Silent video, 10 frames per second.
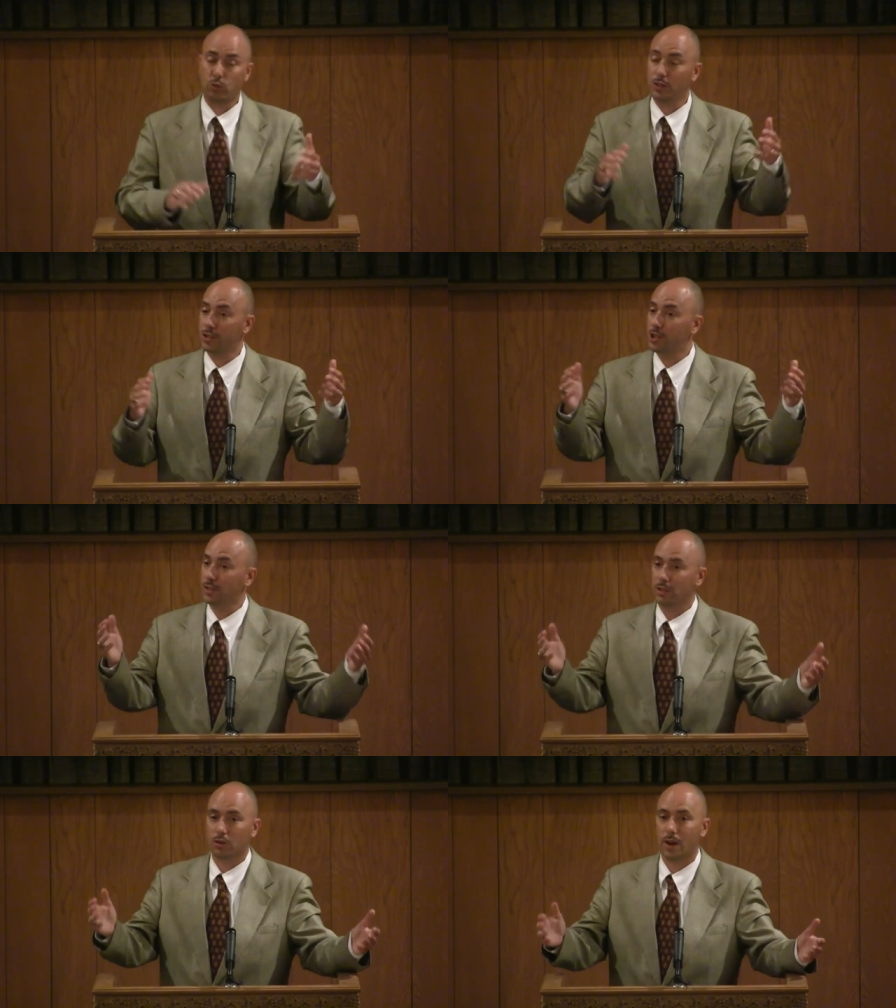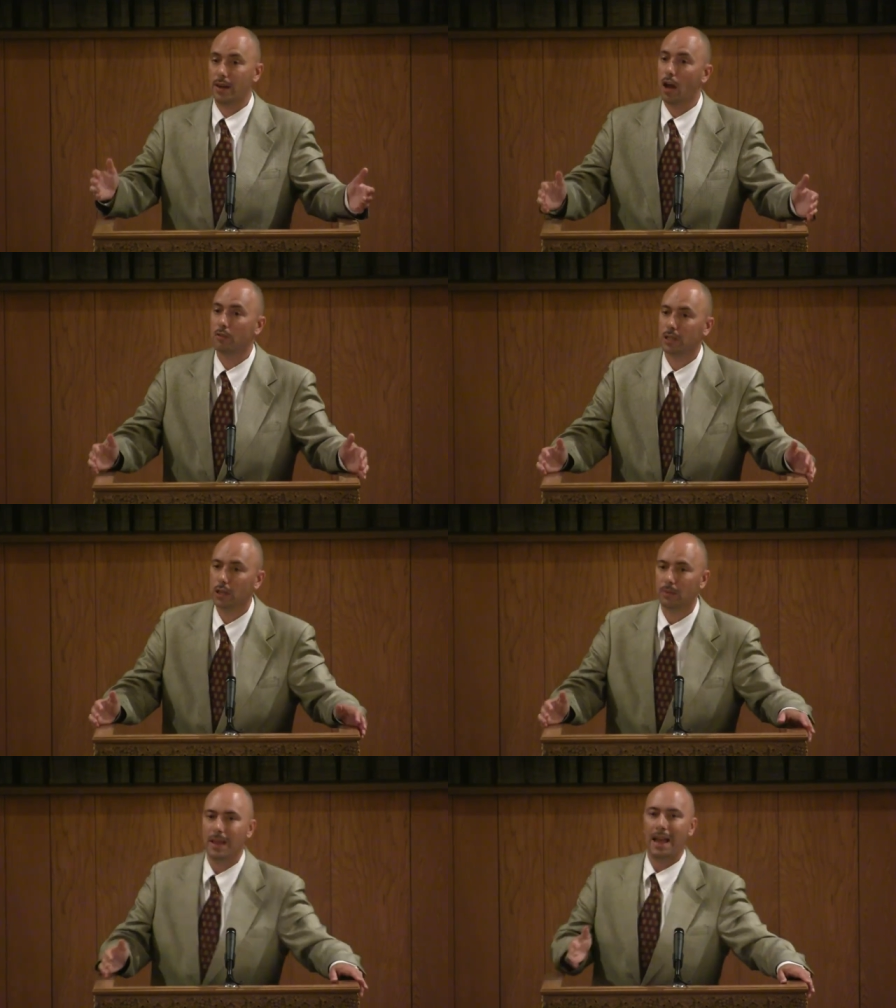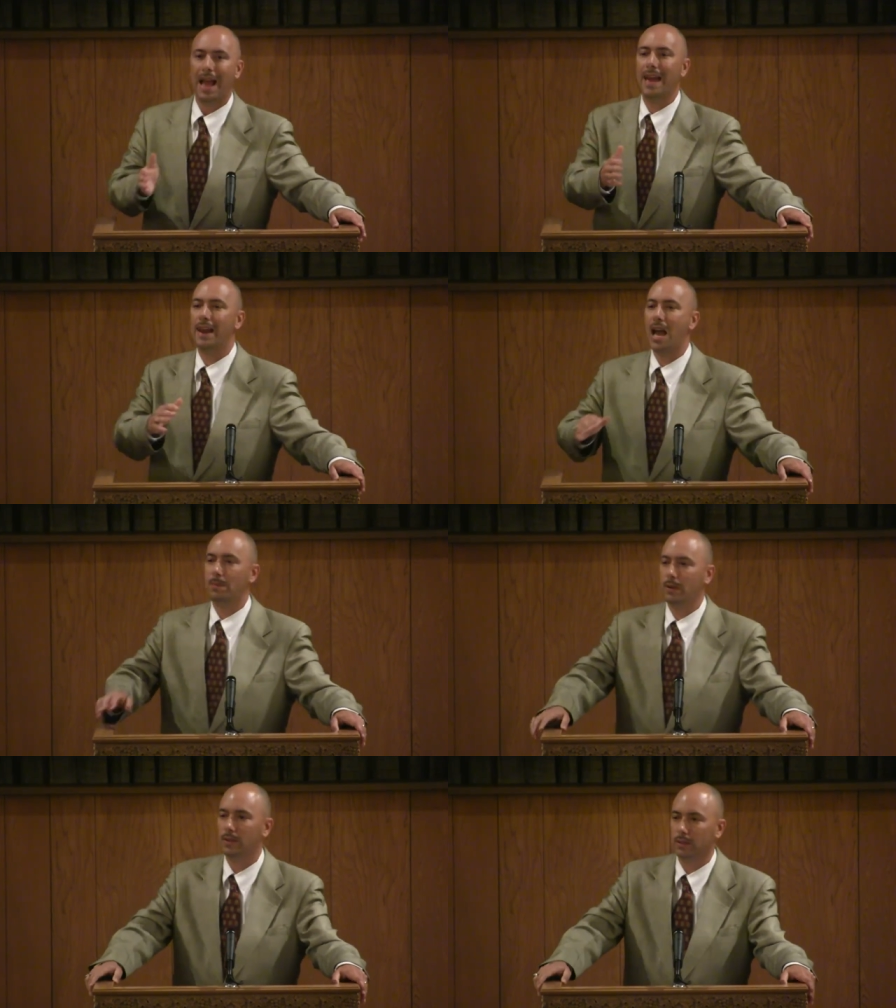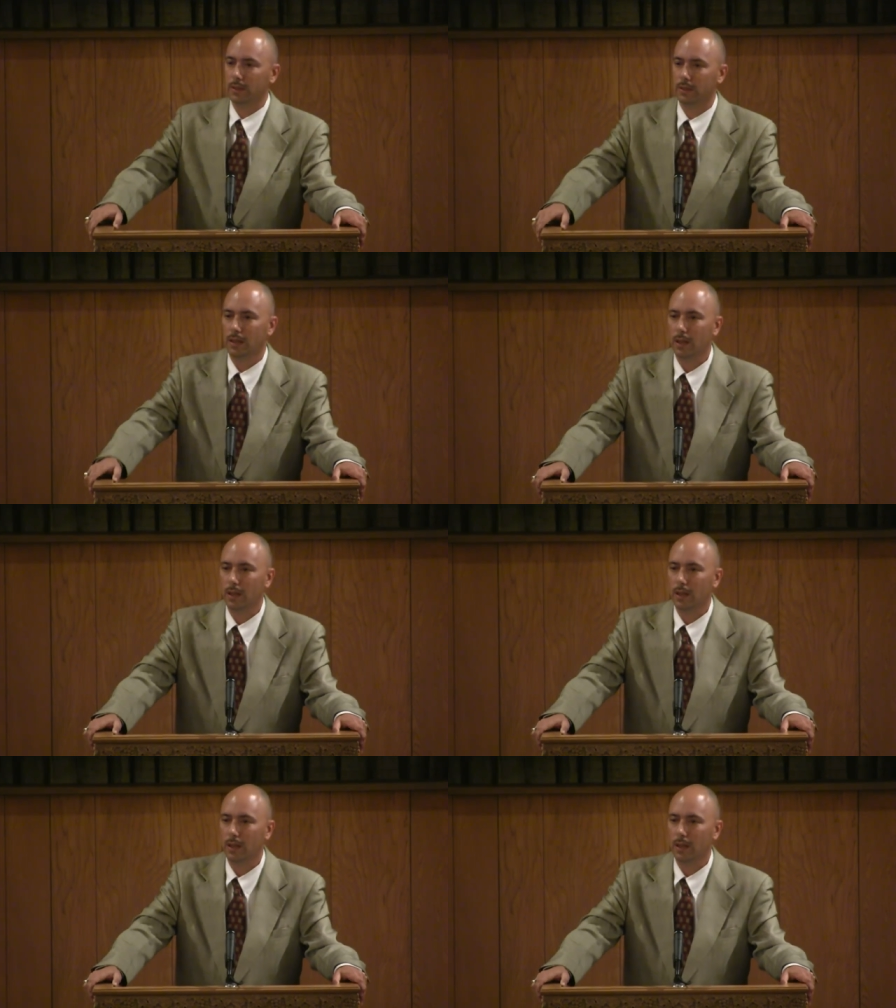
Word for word: which is just as a great a loss to him, had to happen in the